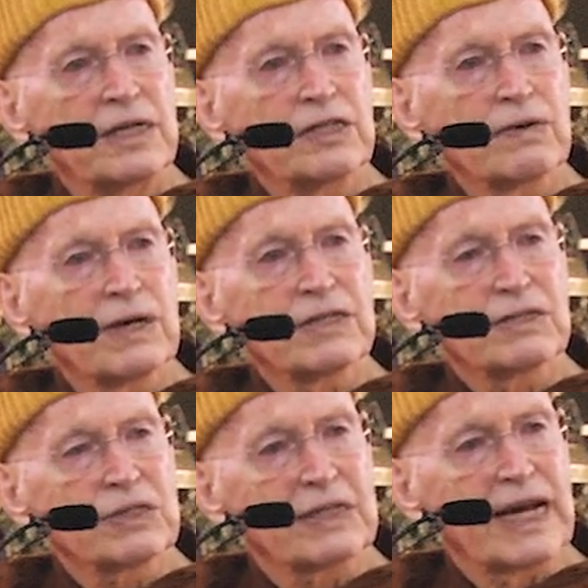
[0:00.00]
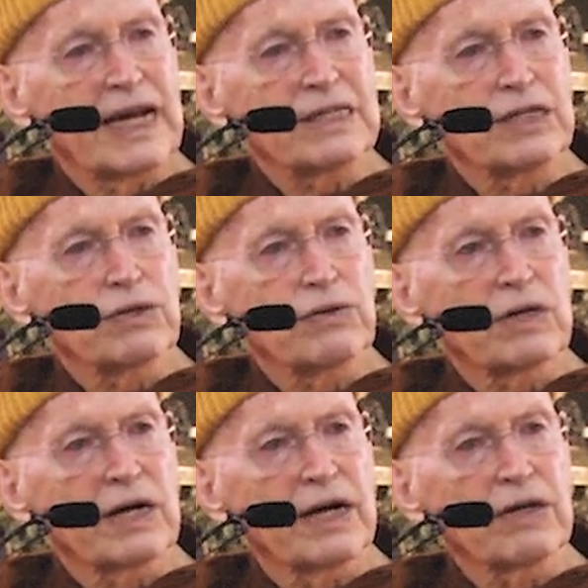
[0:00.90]
To understand
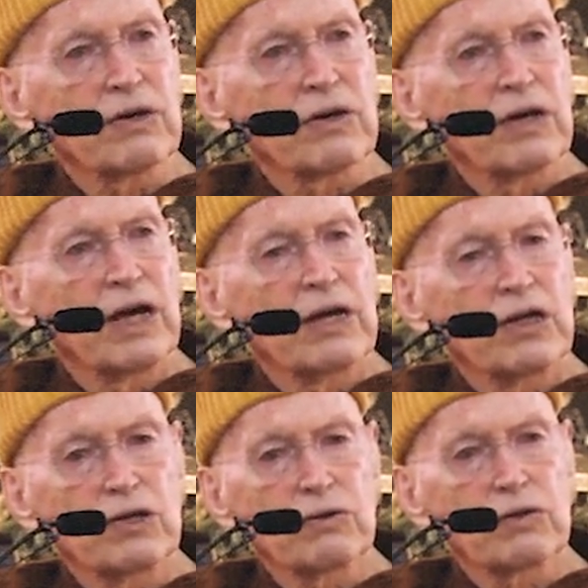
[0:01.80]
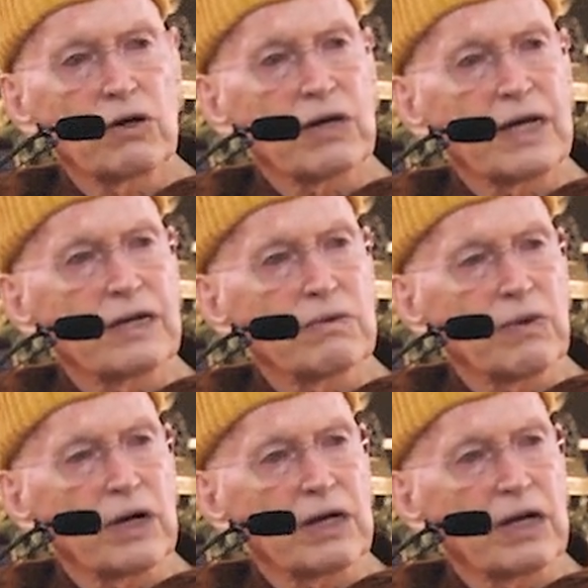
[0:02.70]
dukkha, you look
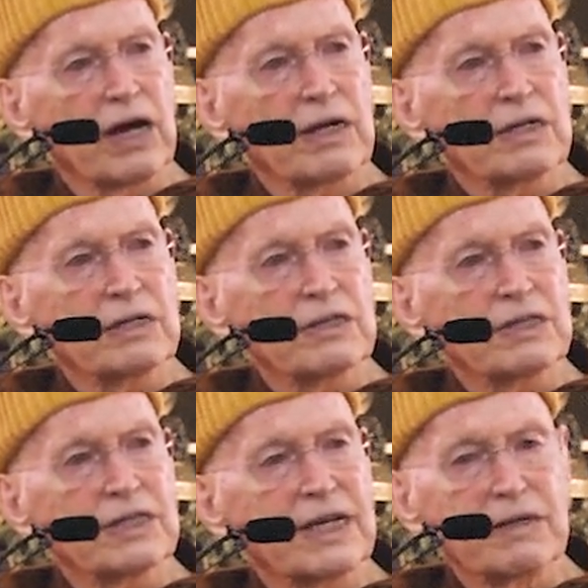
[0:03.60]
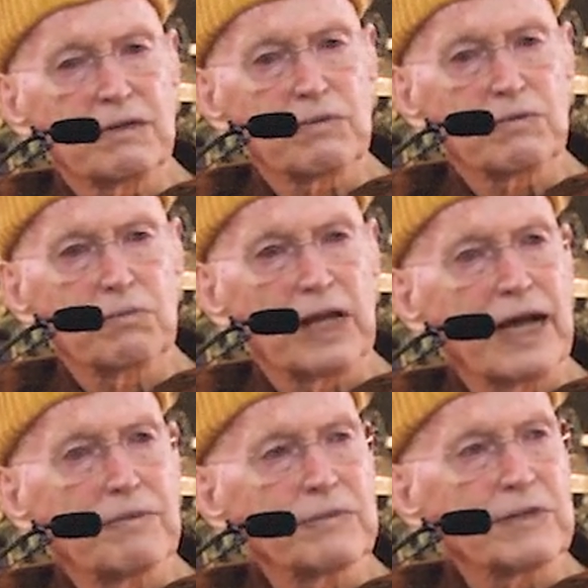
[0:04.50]
inward, not
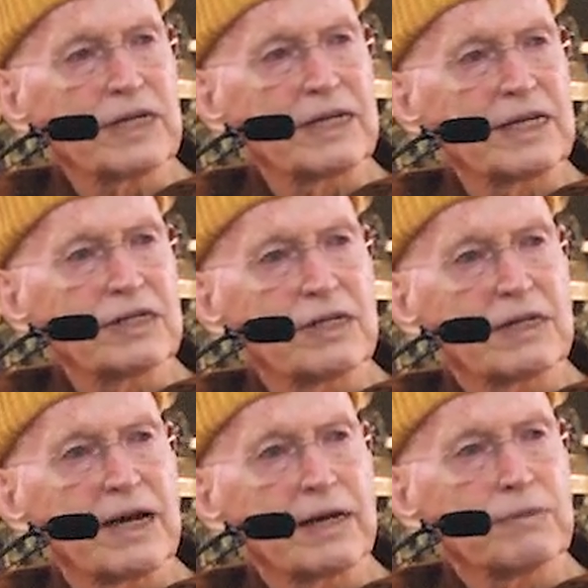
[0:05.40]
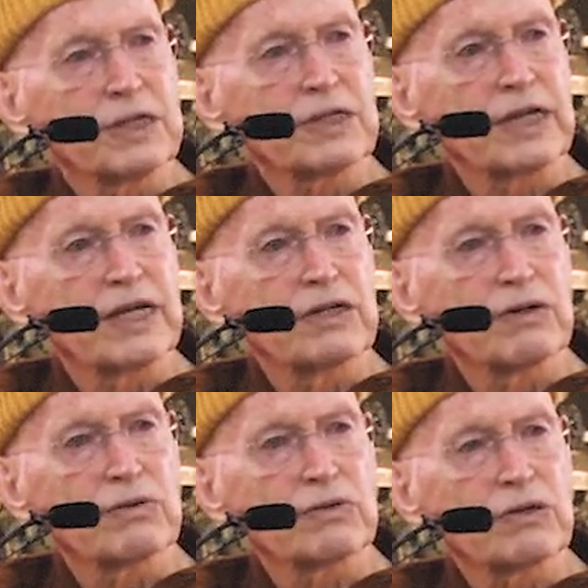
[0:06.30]
blame conditions like
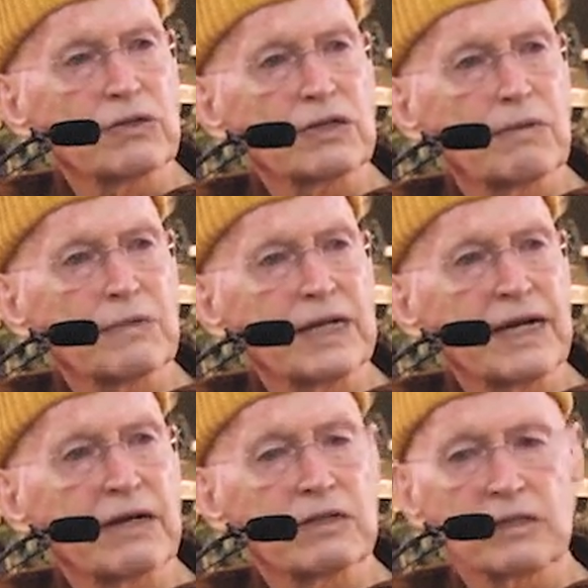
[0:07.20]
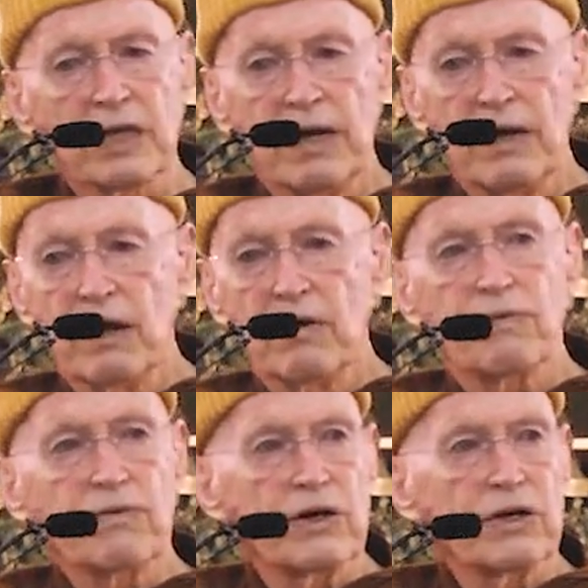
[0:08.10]
mosquitoes or somebody else
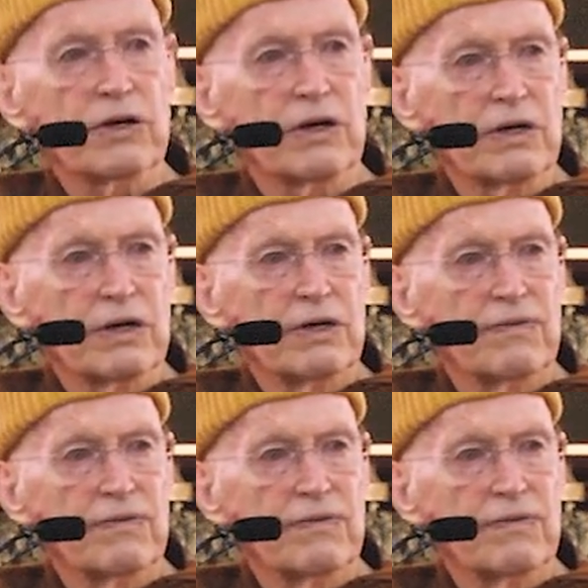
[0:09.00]
for your